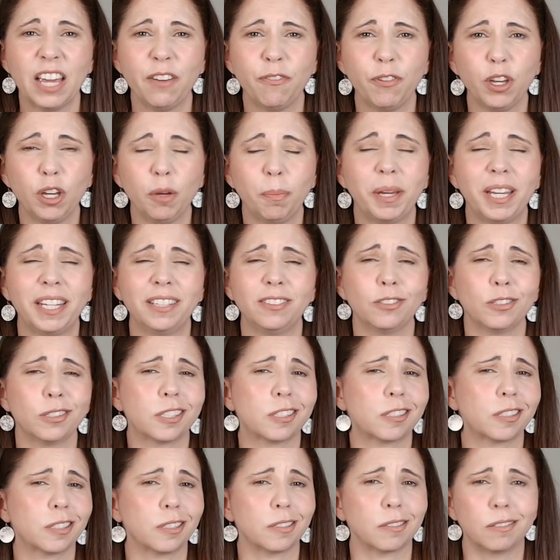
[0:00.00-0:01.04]
If you've been
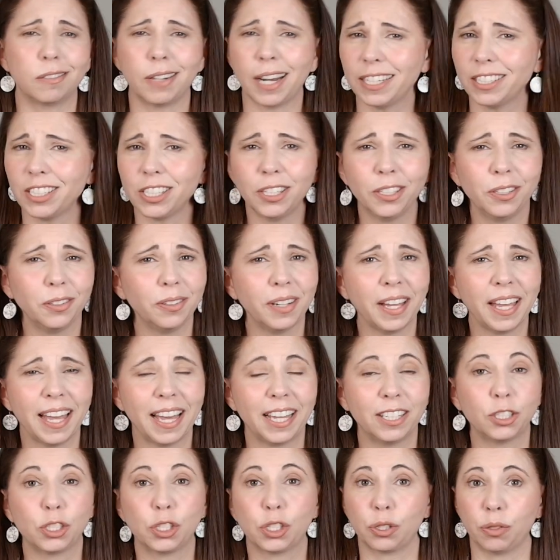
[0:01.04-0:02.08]
scratching your
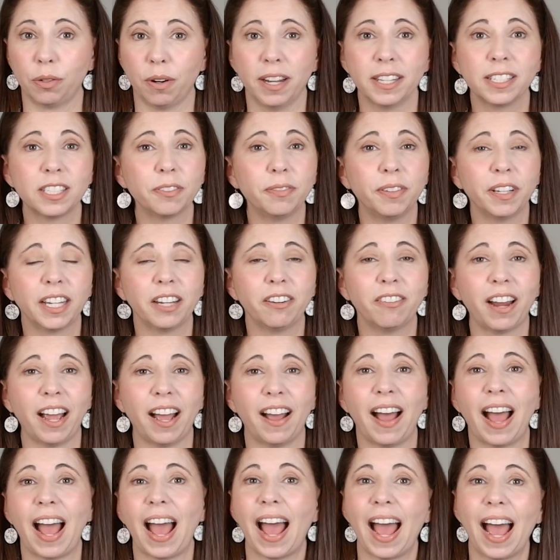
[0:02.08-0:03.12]
head trying to figure
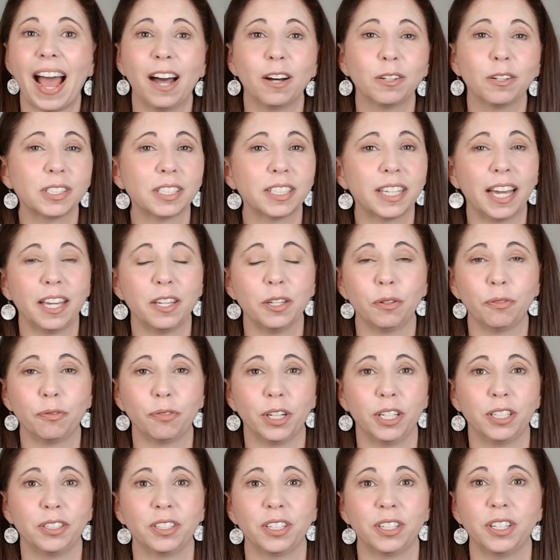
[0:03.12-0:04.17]
out how to get your
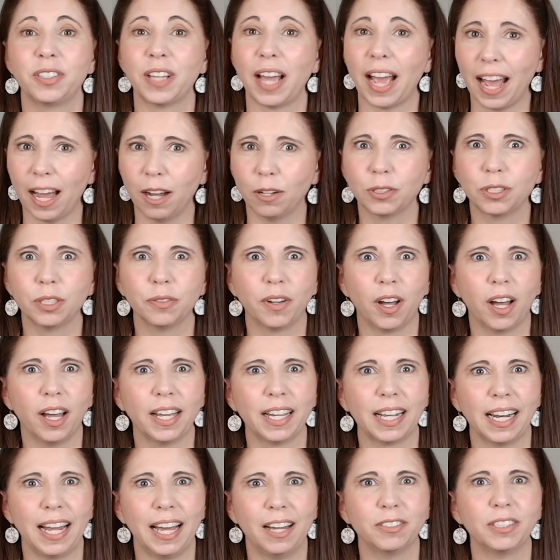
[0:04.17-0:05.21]
photos out of
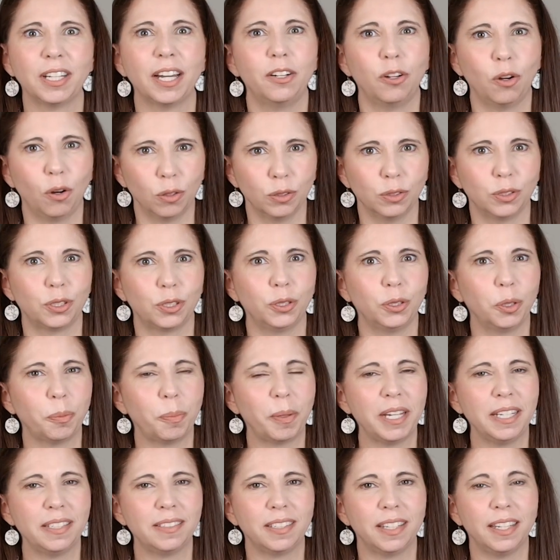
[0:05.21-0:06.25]
iCloud and onto
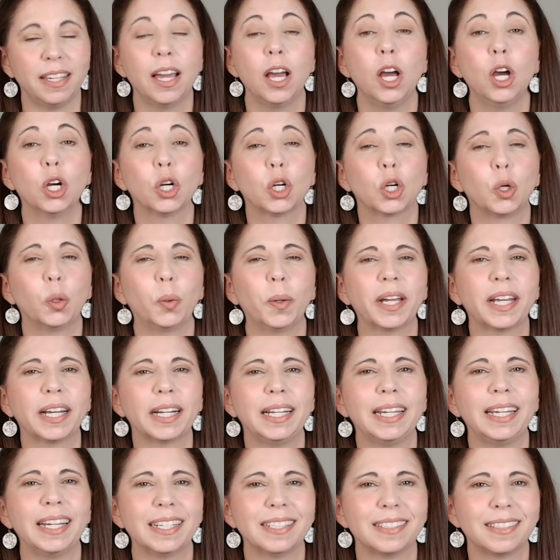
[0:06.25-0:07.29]
your PC
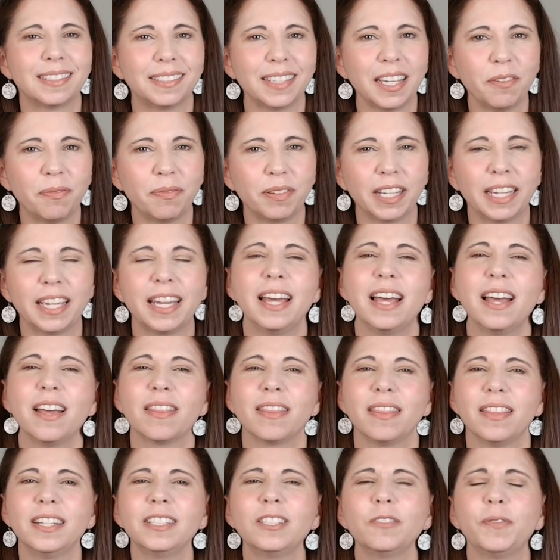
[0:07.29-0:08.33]
quickly and safely,
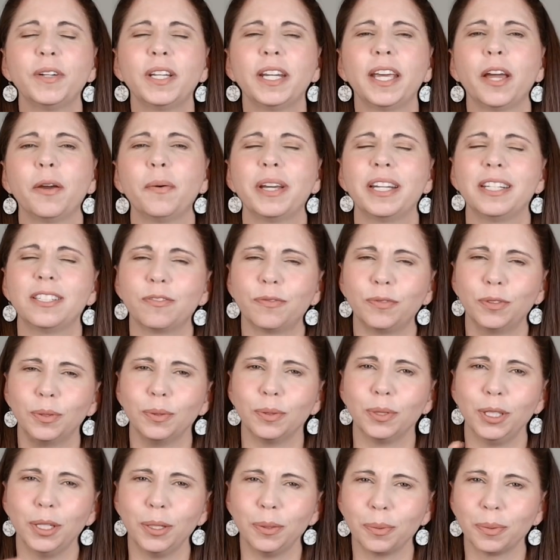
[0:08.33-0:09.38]
this video is
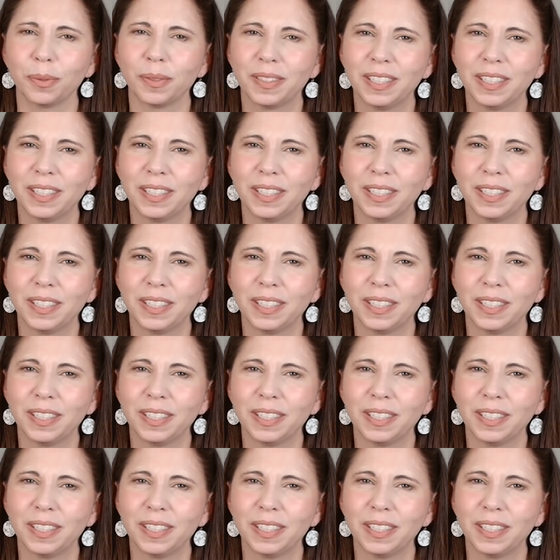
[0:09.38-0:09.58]
for you.